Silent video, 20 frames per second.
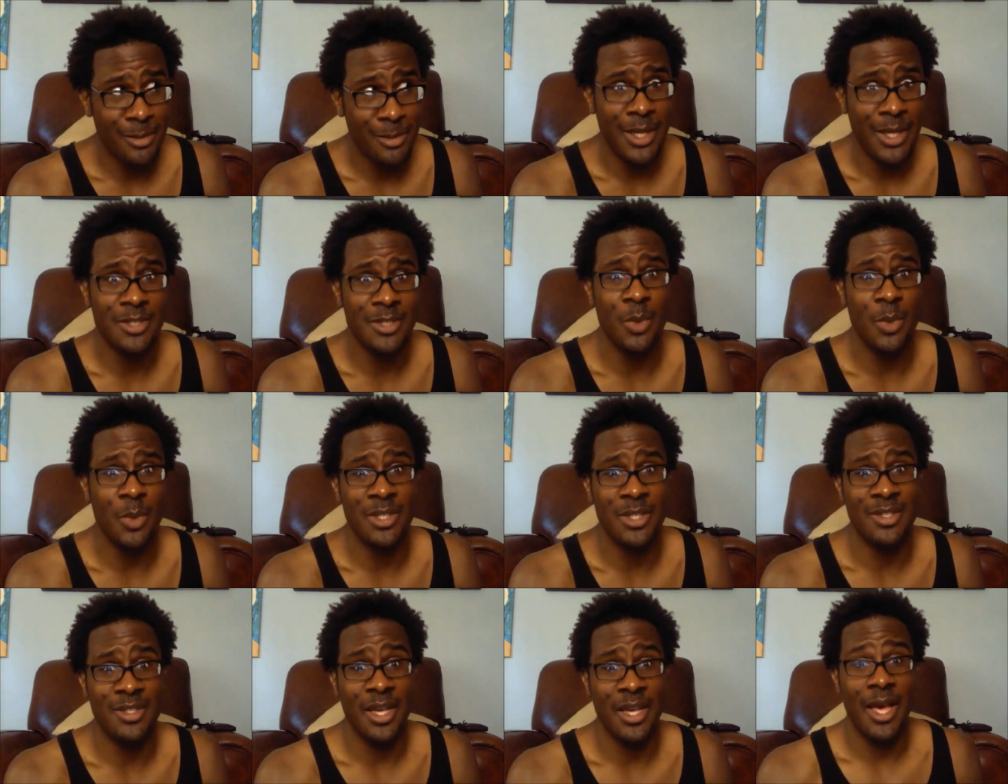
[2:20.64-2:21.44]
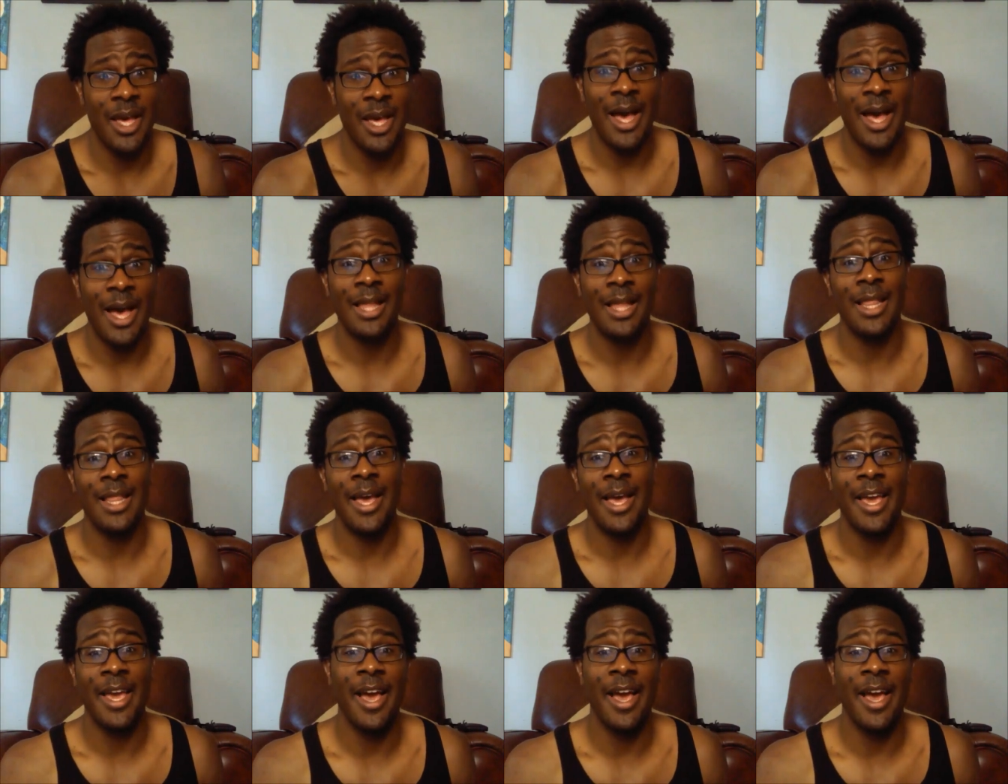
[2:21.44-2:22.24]
Who likes Wednesday? I
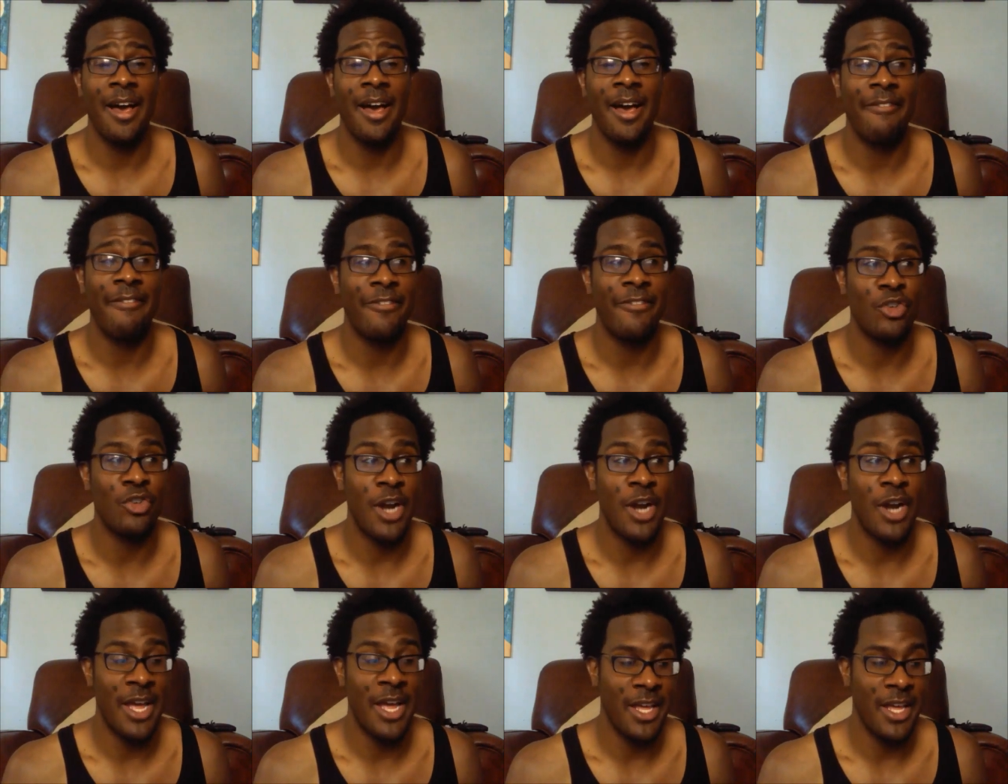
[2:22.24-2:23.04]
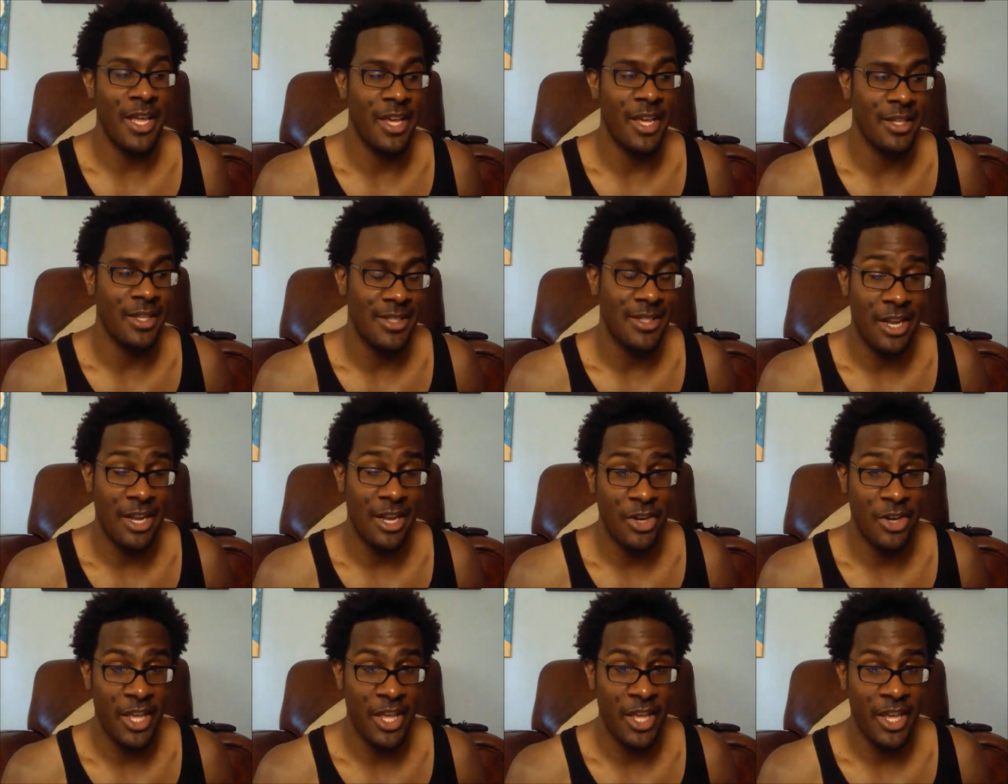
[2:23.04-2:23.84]
like Friday,
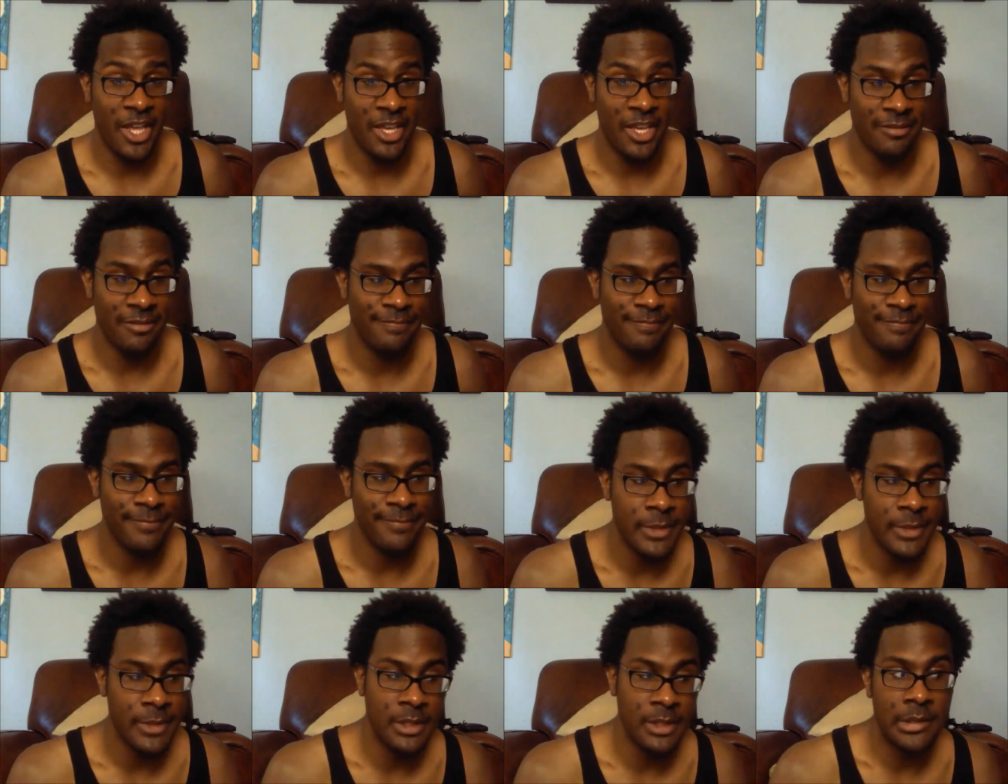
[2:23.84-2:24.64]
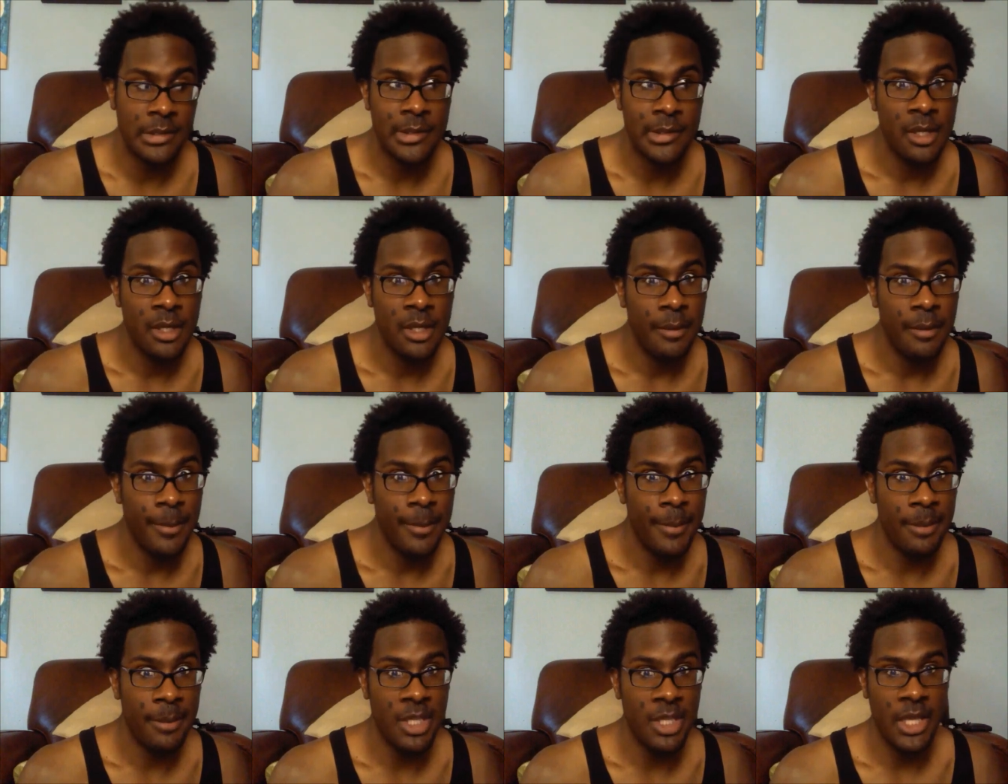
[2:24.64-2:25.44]
Saturday,
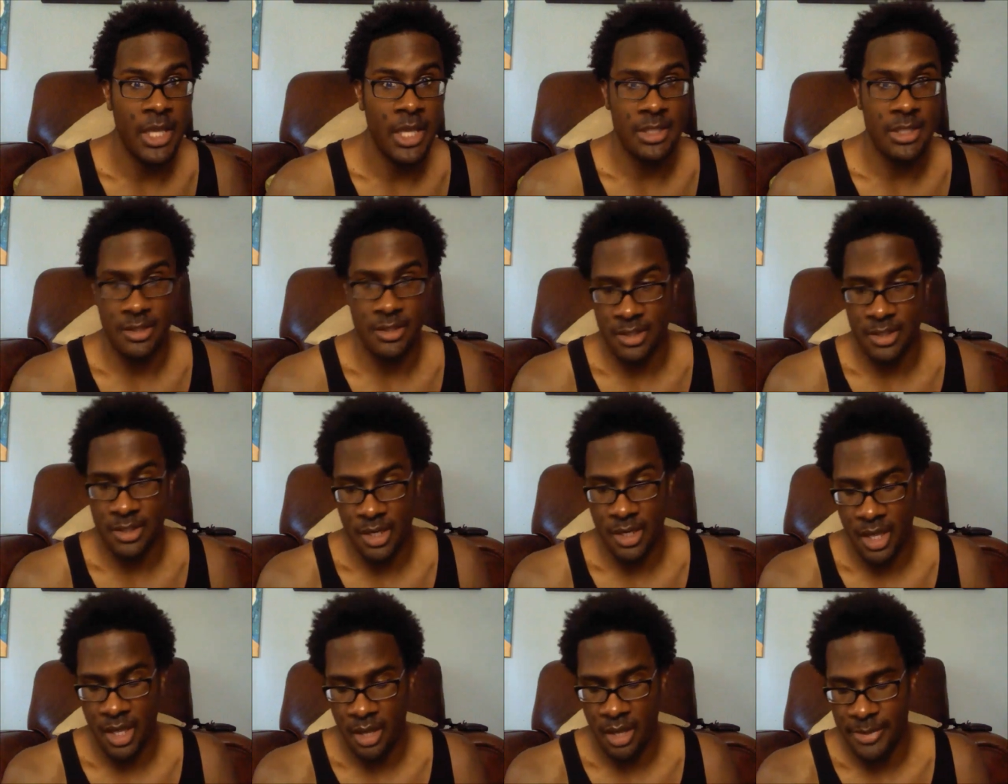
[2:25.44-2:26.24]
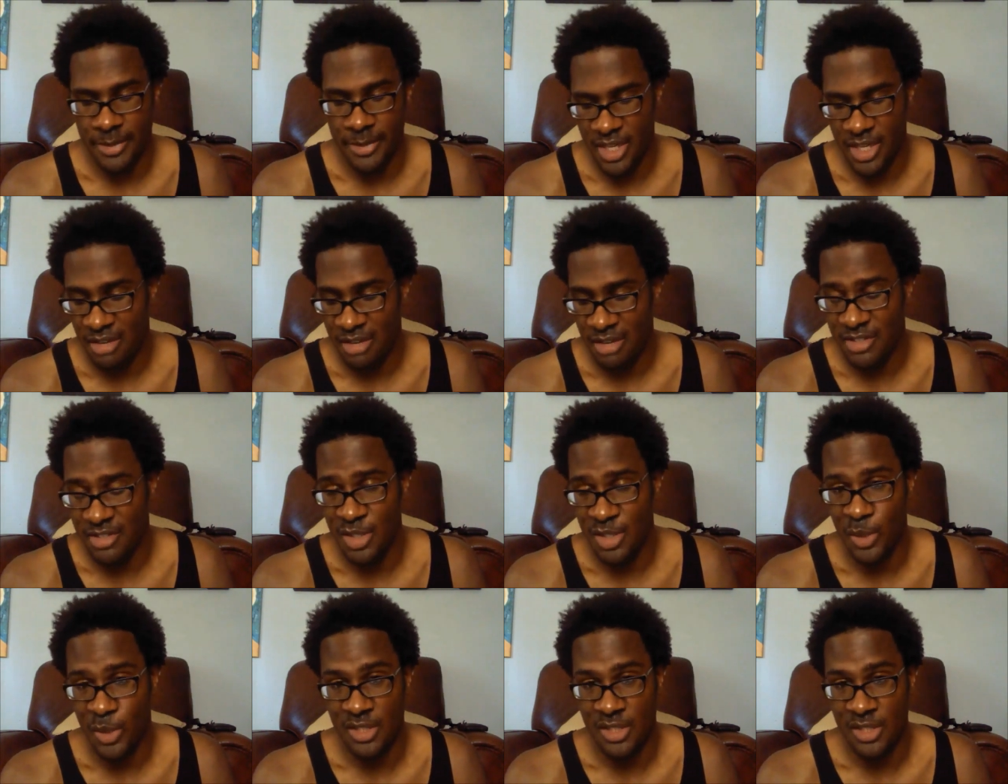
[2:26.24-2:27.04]
maybe lazy Sunday, but not
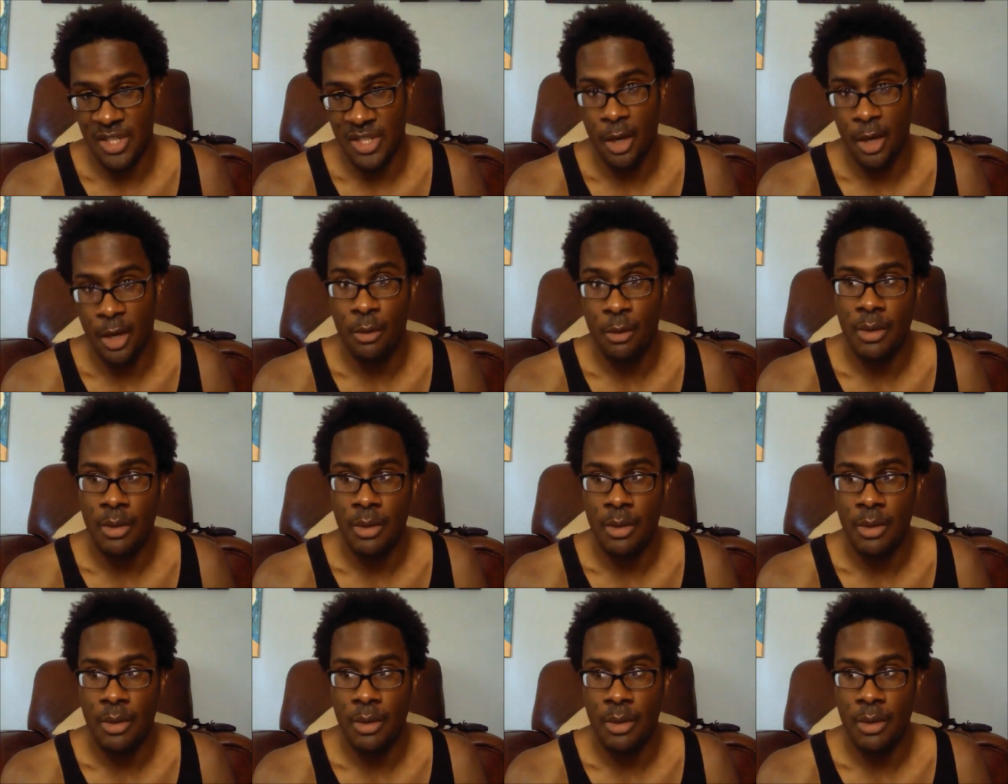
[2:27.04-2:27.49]
really Wednesday. Oh